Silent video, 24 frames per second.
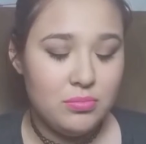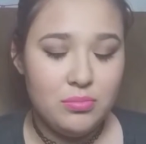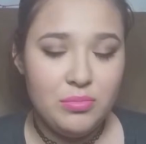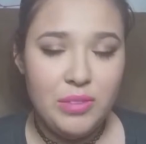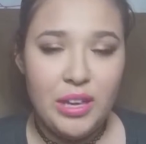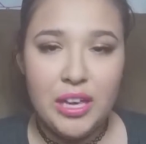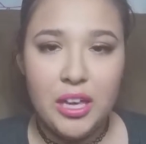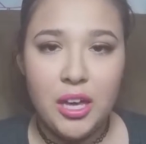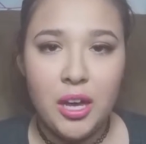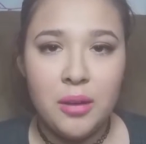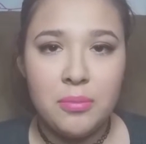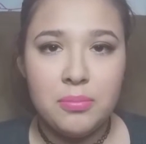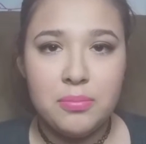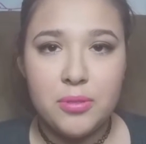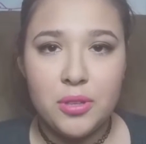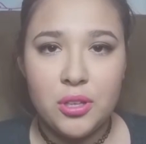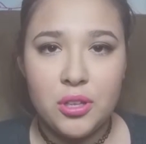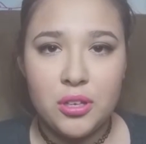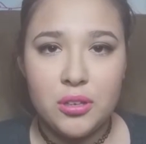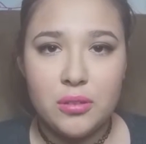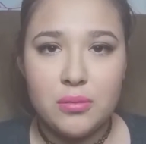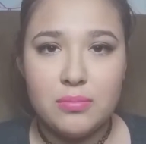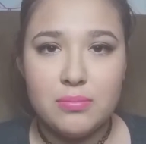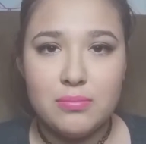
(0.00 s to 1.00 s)
makeup
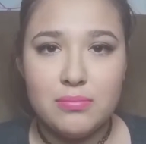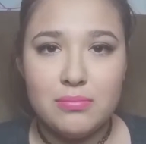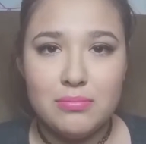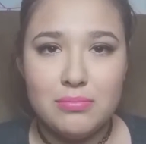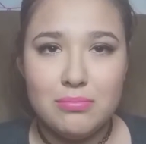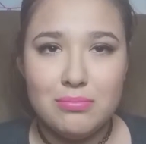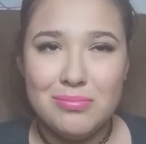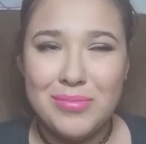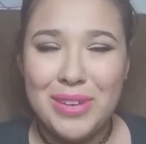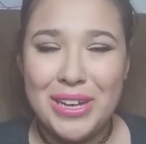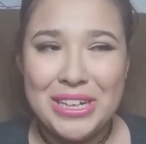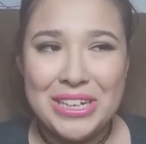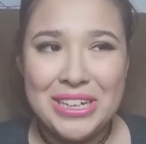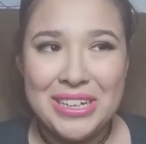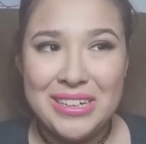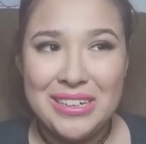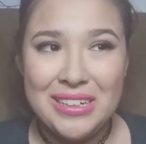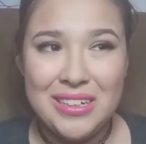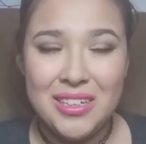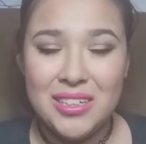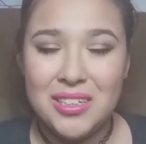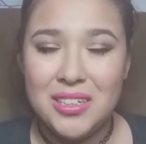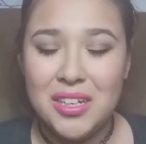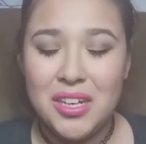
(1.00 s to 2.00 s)
look
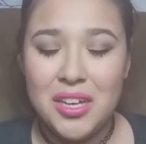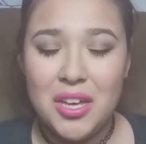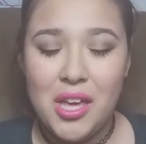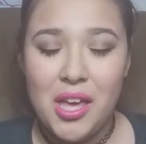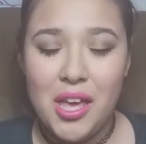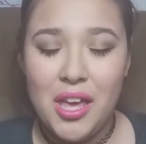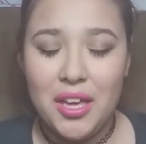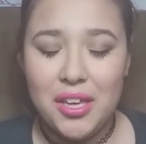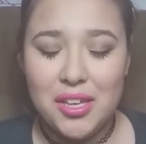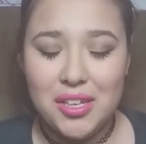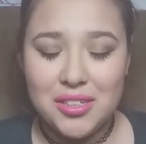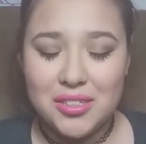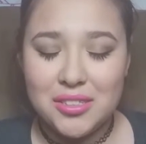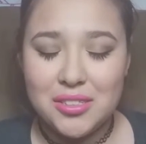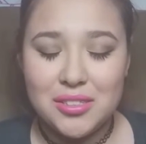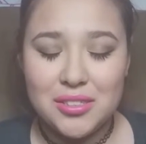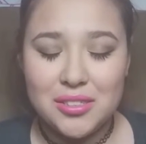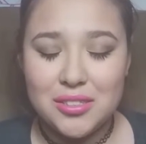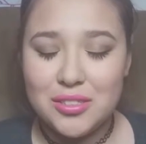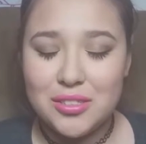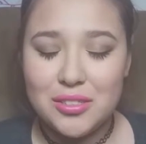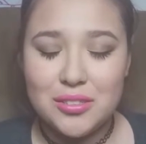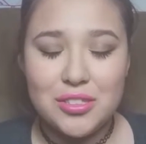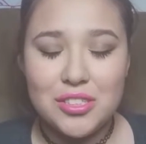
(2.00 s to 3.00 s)
muddy,
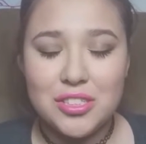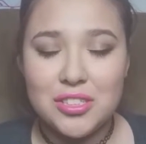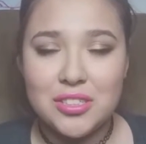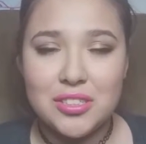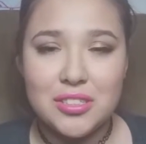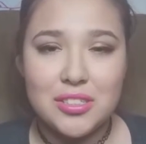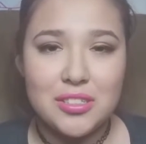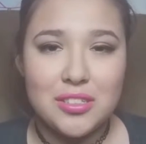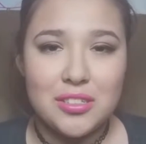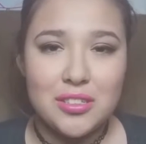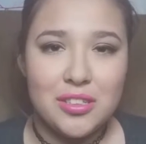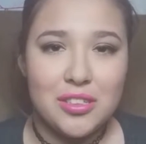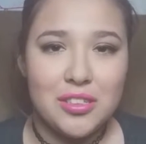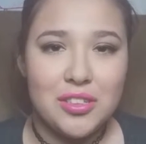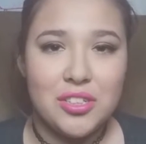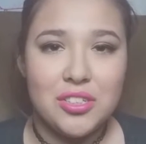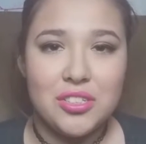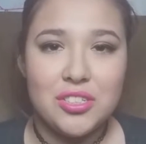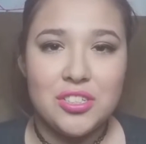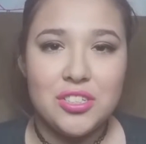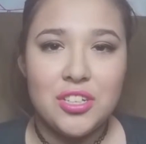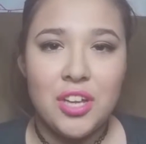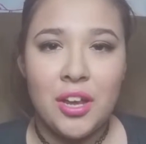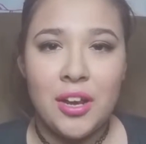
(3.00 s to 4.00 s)
and just
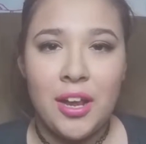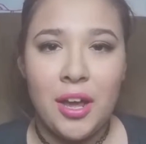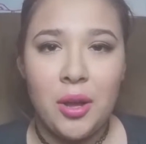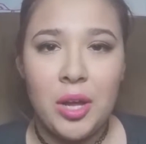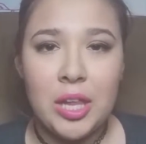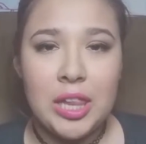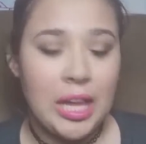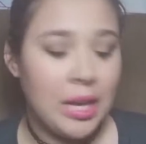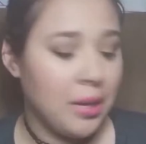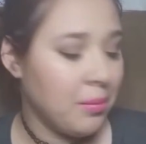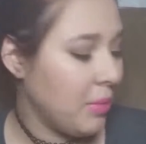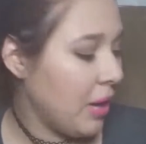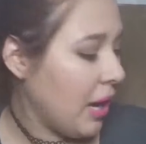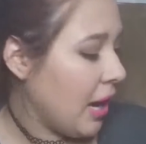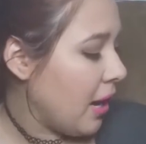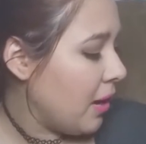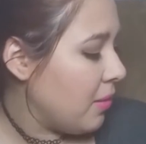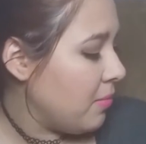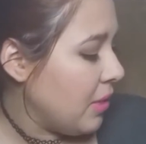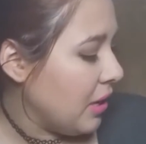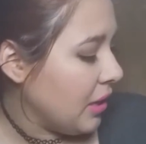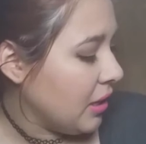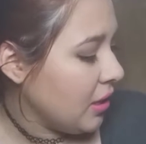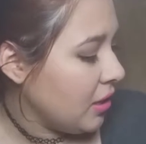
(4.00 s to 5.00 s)
that's not how I like my
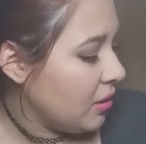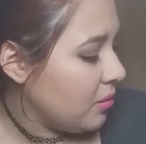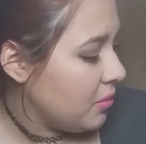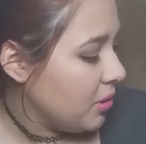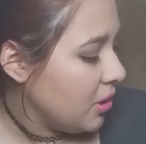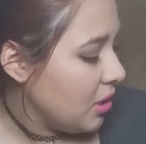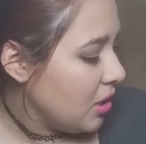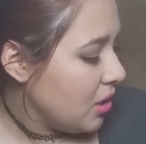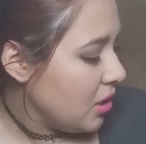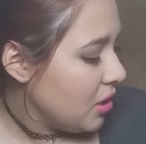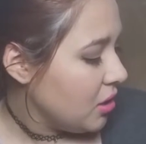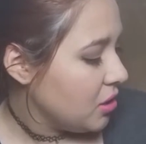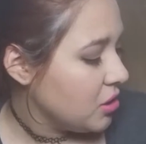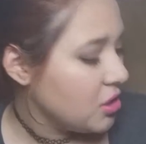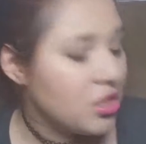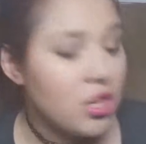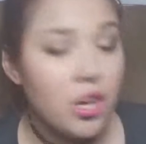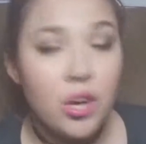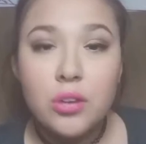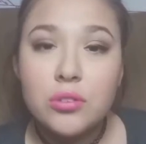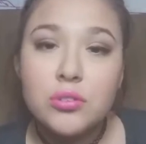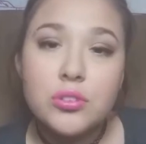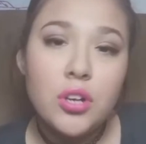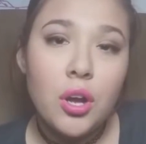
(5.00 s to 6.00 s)
eye makeup.
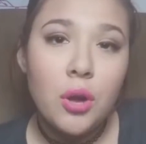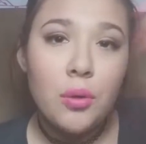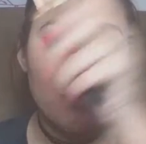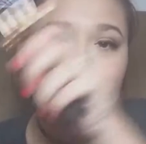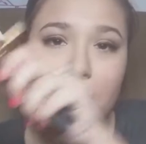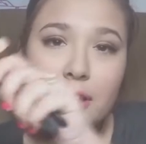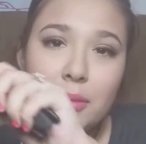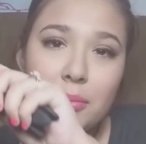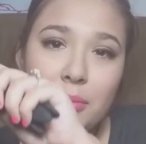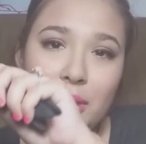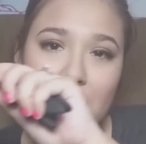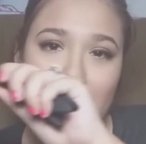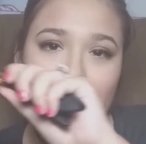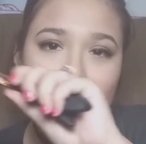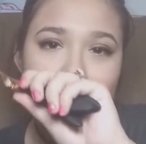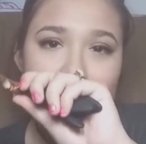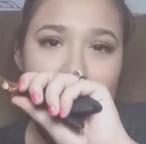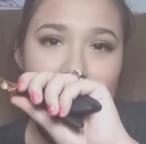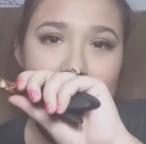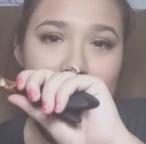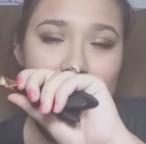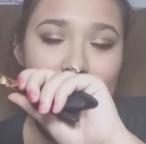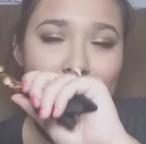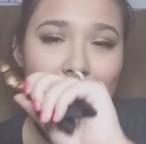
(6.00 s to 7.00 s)
So don't recommend
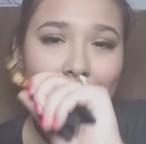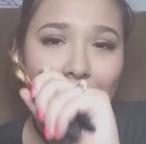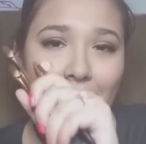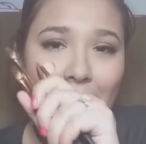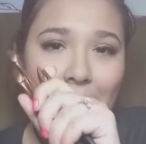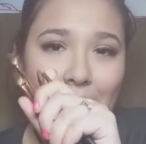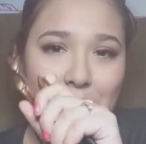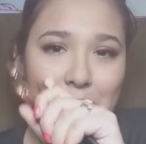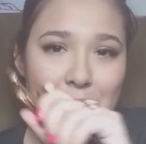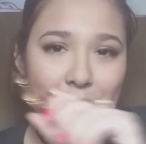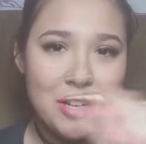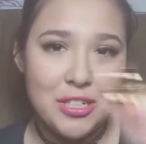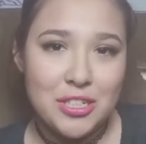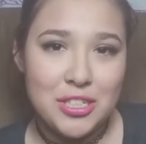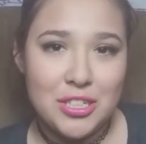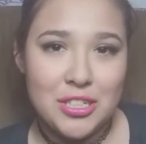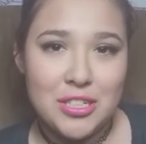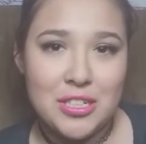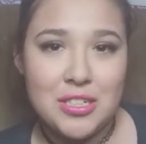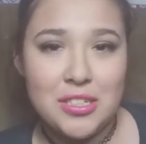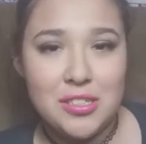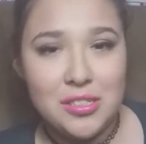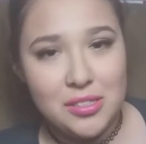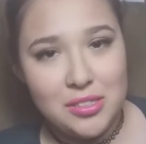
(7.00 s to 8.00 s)
the eye
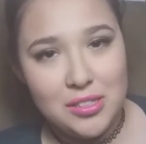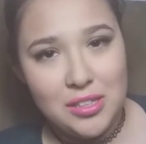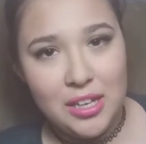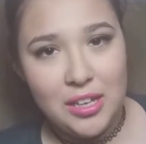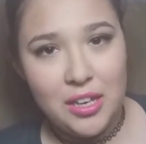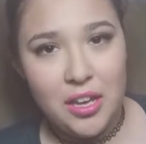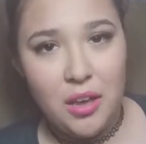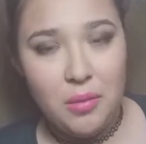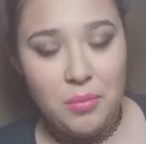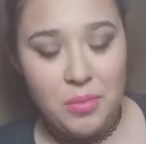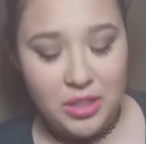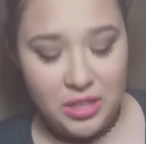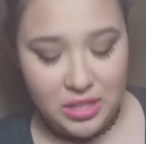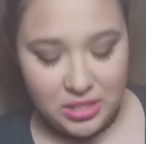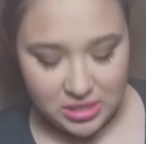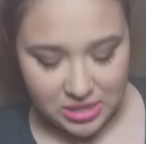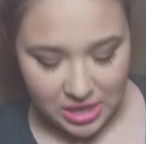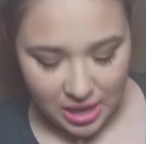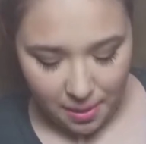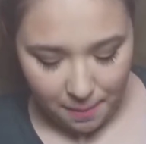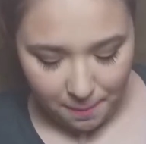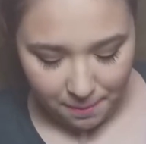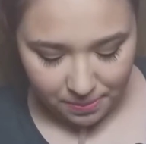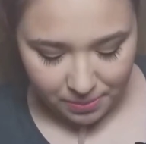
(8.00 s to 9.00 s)
brushes that come in the
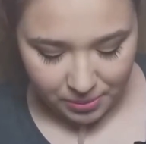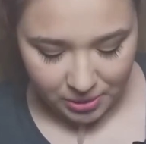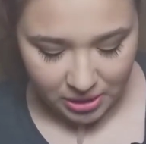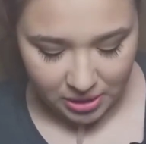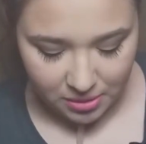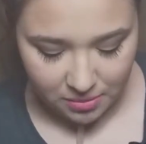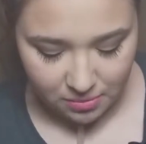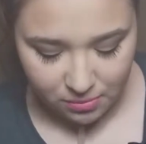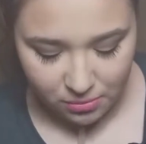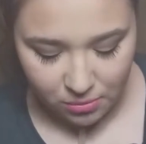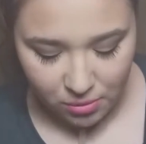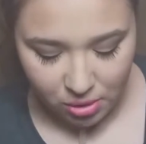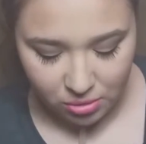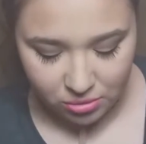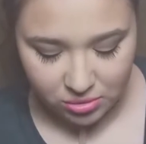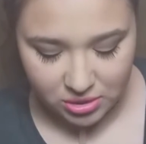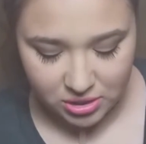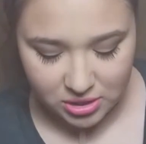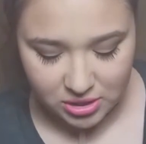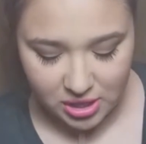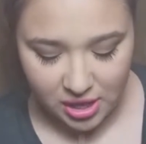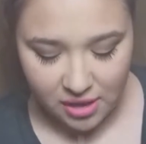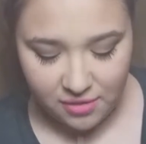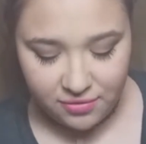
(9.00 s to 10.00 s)
set, but
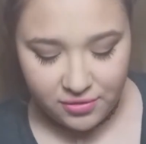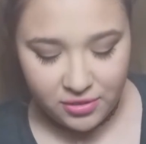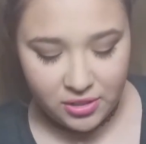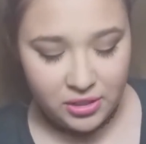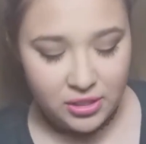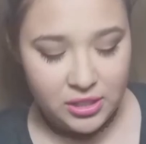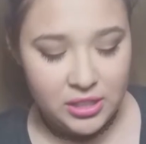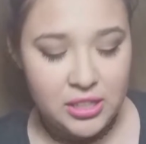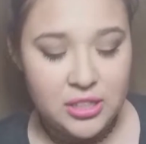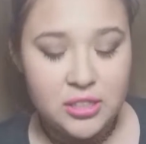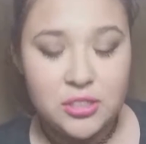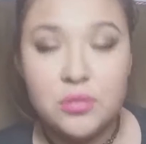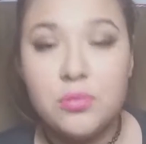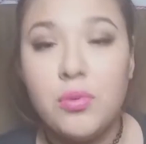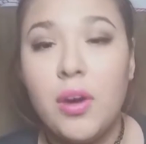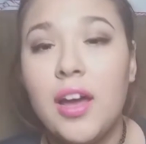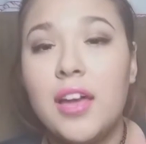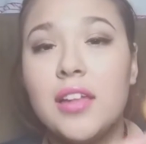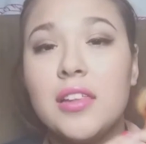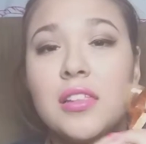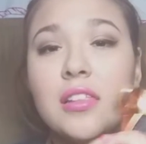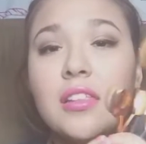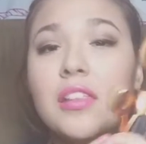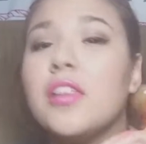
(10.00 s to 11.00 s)
most definitely do
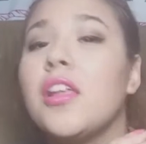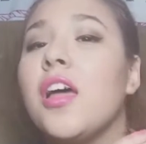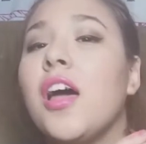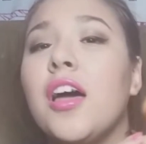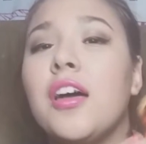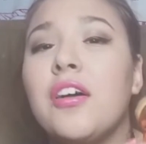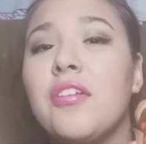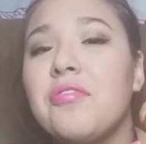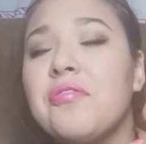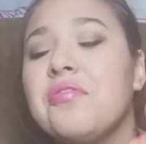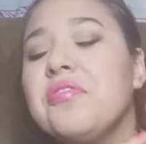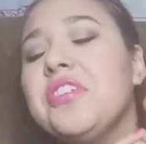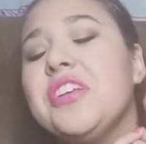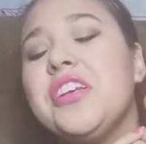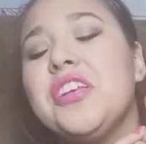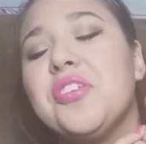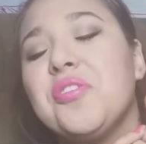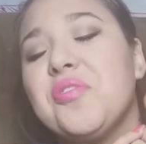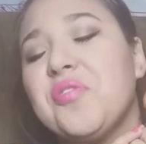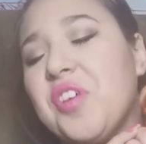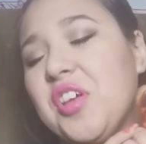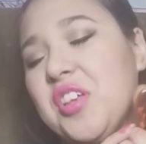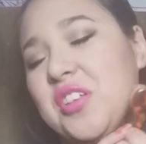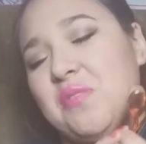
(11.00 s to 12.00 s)
I love
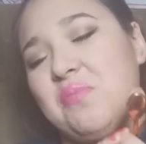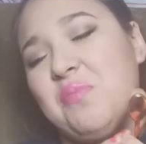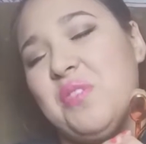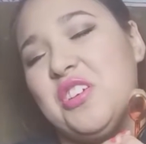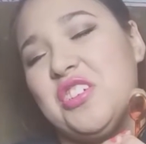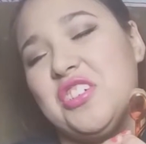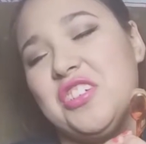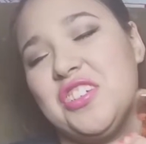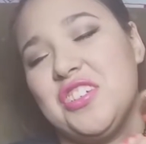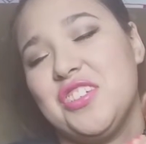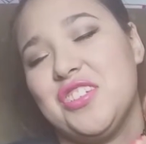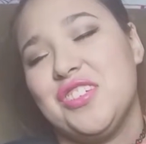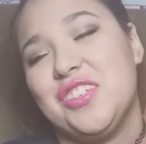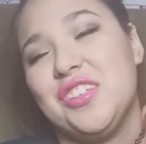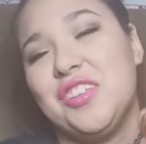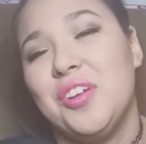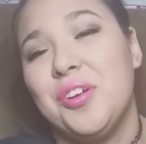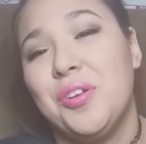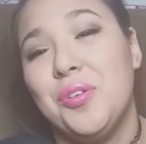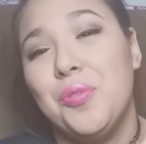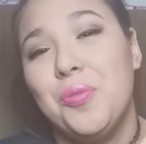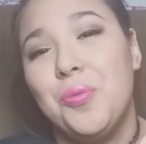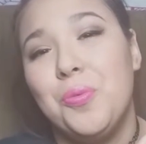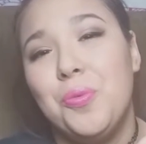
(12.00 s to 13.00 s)
these face brushes.
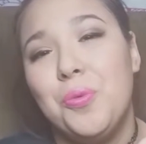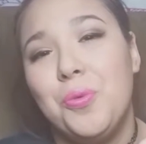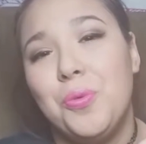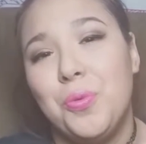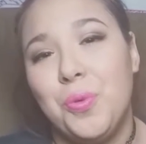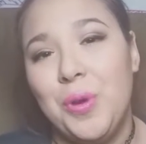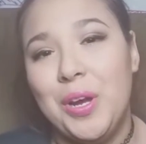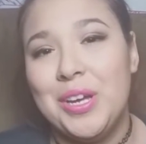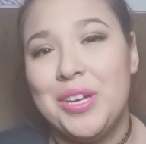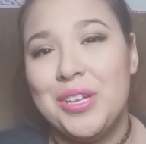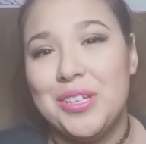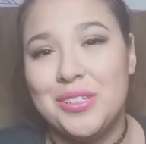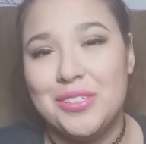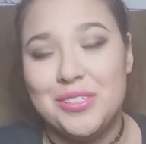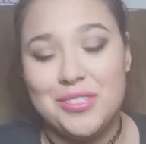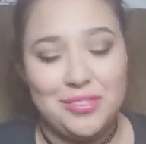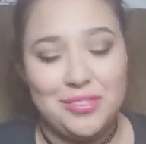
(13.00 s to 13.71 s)
They're great.